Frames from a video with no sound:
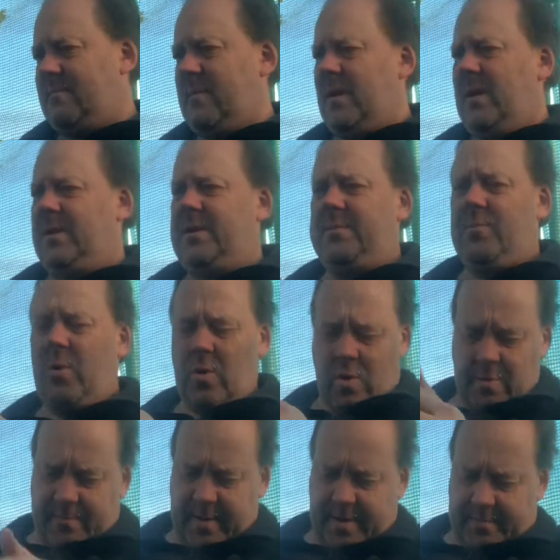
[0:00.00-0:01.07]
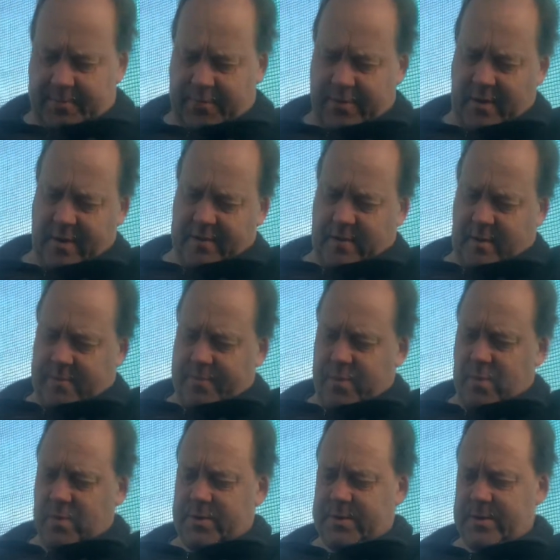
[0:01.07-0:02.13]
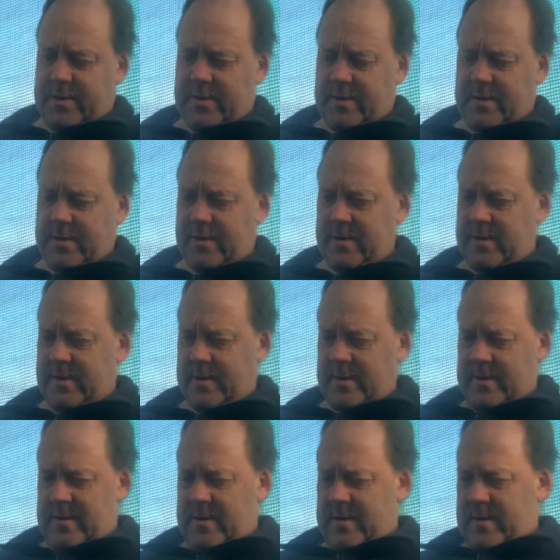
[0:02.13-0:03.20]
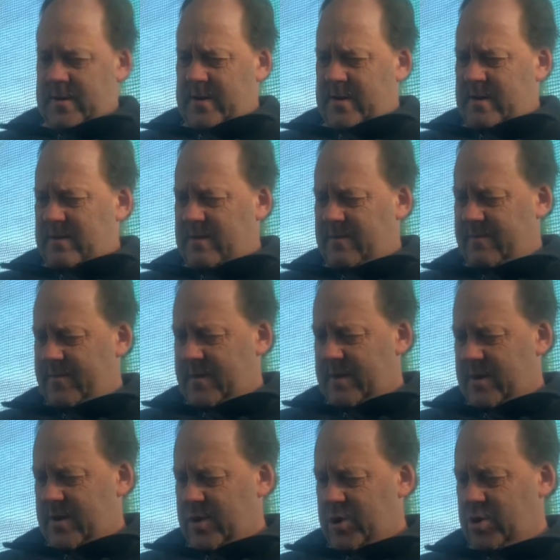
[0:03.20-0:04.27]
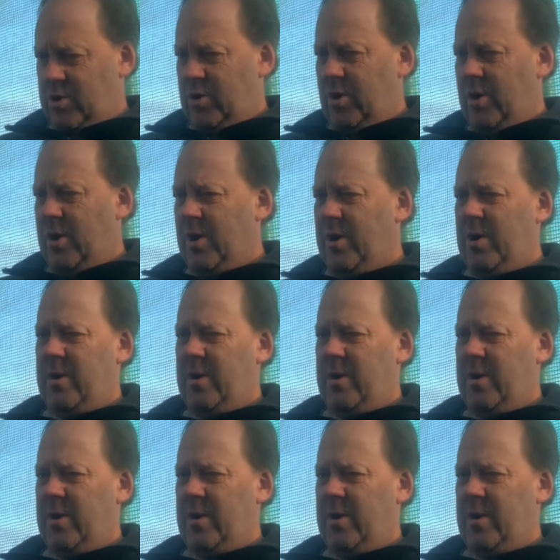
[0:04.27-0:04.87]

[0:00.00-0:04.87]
This is my iPad Pro that I bought on the initial